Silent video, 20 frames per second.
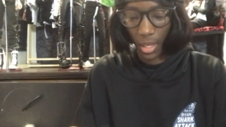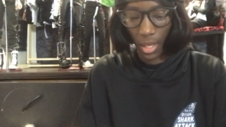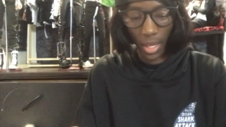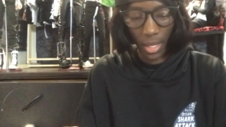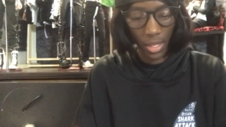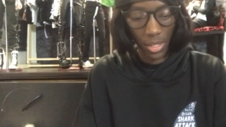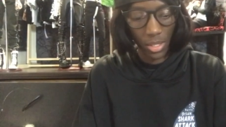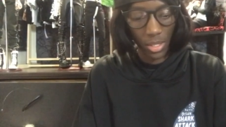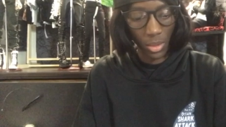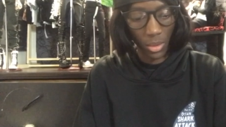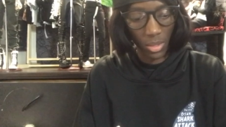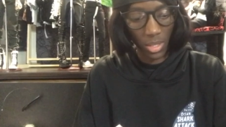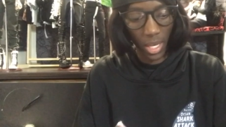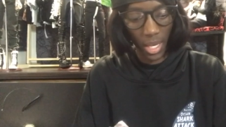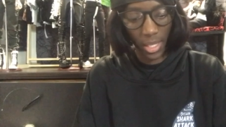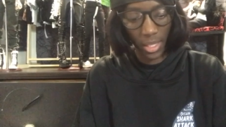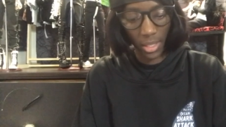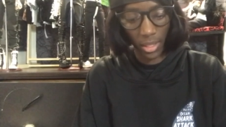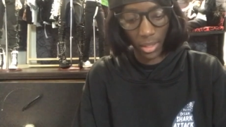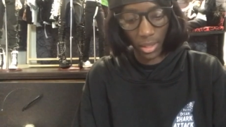it is so
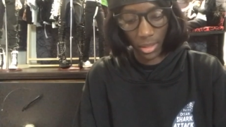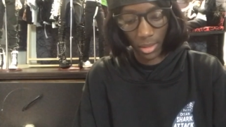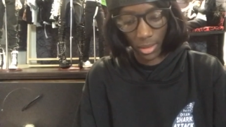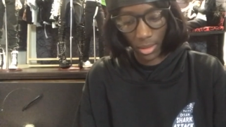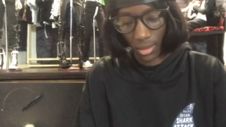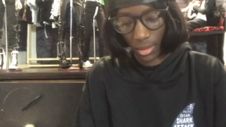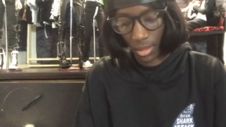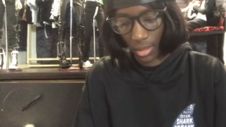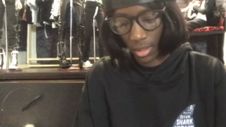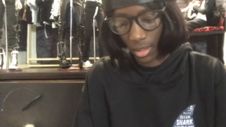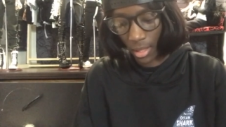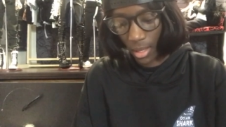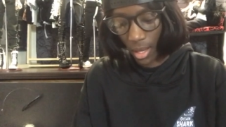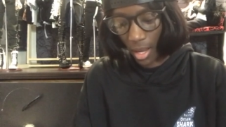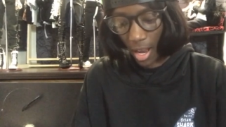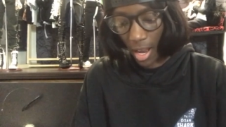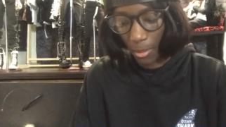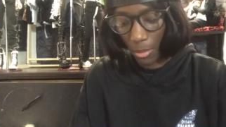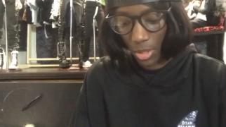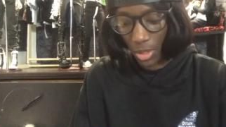tiny.
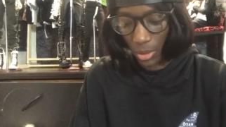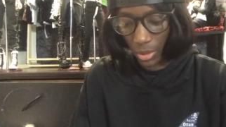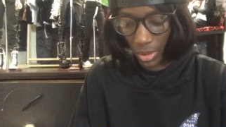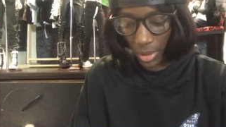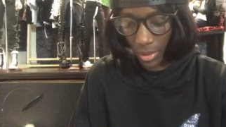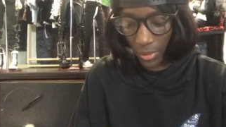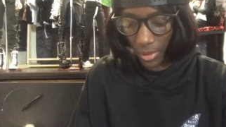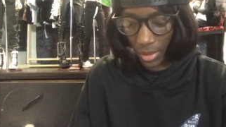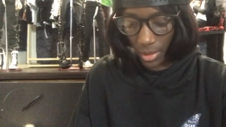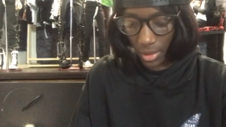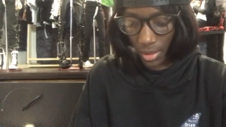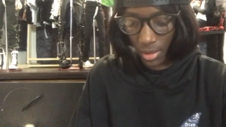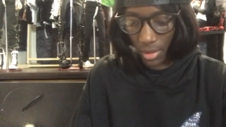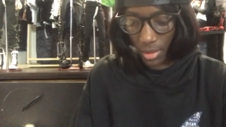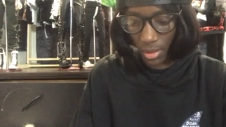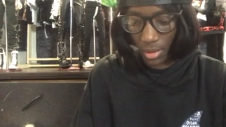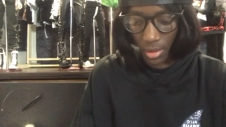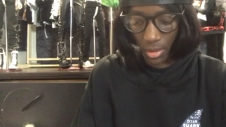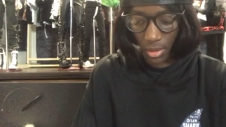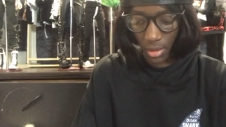I'm so nervous.
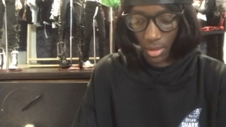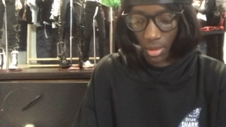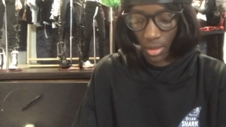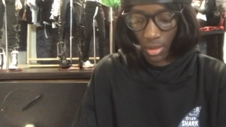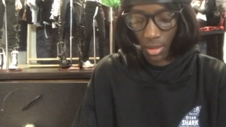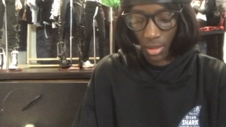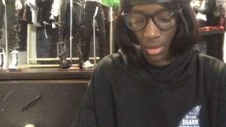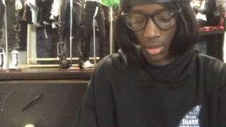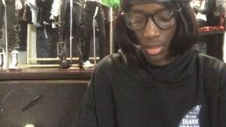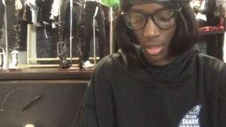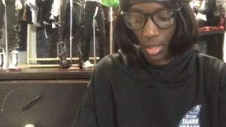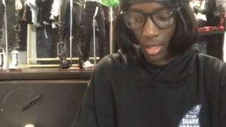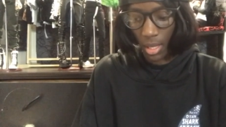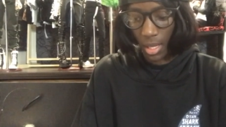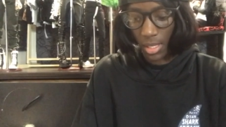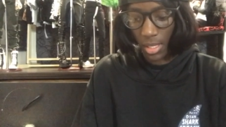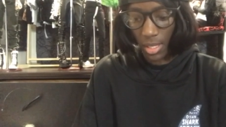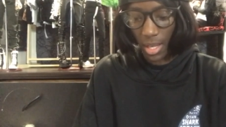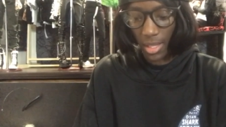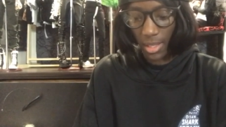
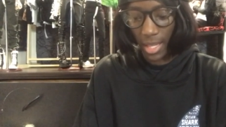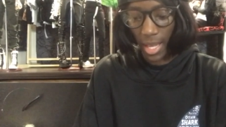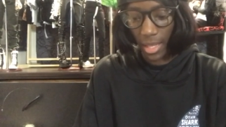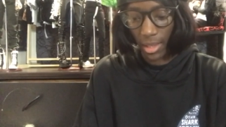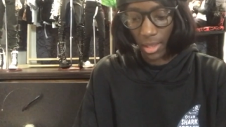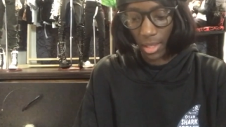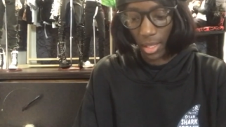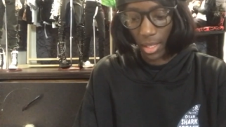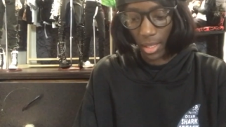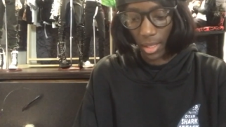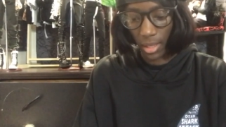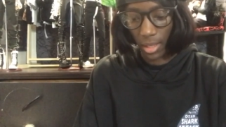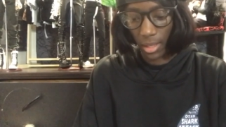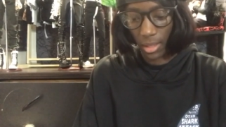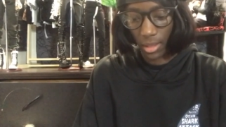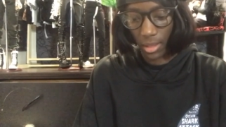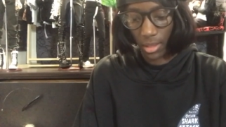It's not that thick.